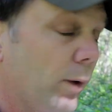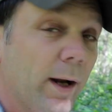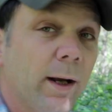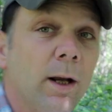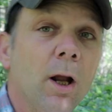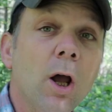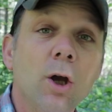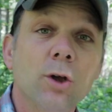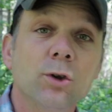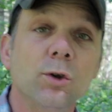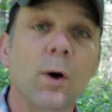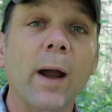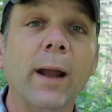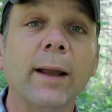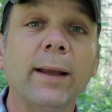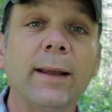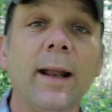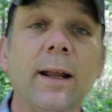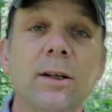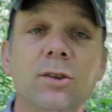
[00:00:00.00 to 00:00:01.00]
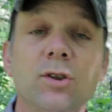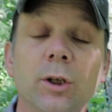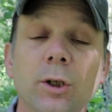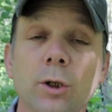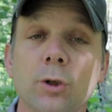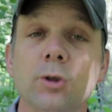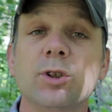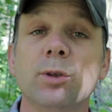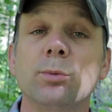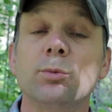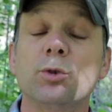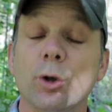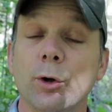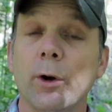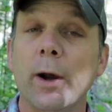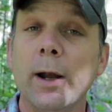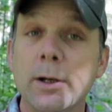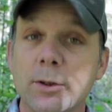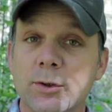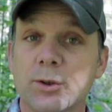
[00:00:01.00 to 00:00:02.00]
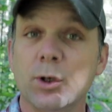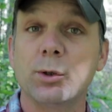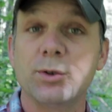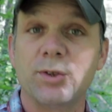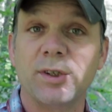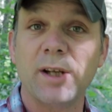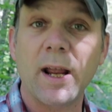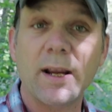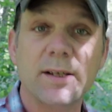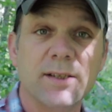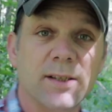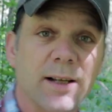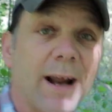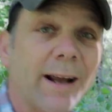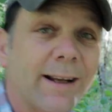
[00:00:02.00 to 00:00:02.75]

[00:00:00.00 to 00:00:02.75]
right? So I can actually use some terrain association.